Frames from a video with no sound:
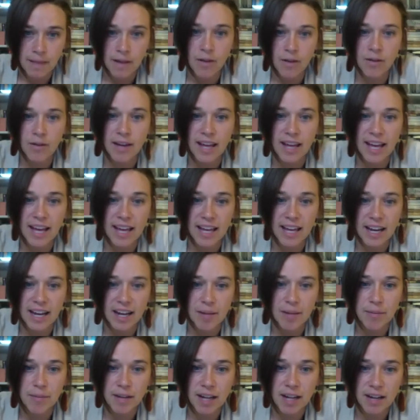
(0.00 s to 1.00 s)
Okay, again,
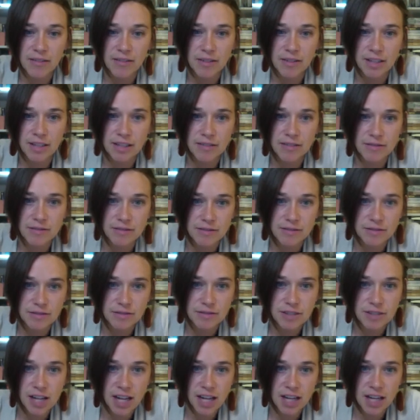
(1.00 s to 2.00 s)
I'm not really
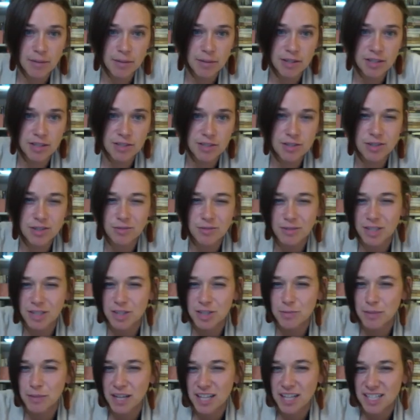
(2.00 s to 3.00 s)
talking about this too
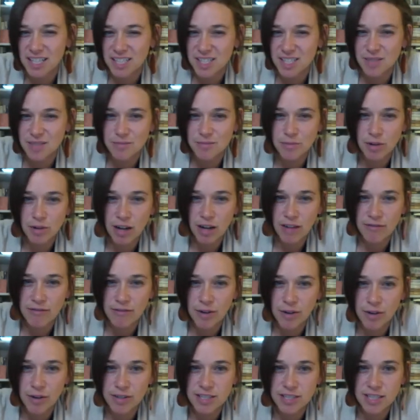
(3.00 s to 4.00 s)
much because we're not
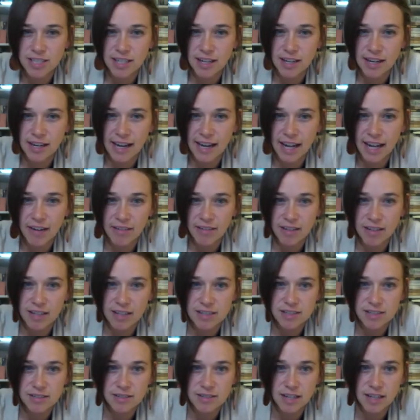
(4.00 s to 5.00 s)
focusing on noun
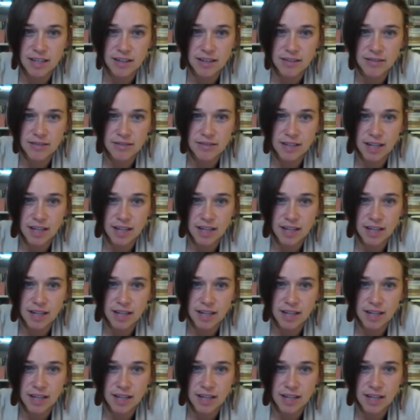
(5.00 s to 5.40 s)
clauses right now.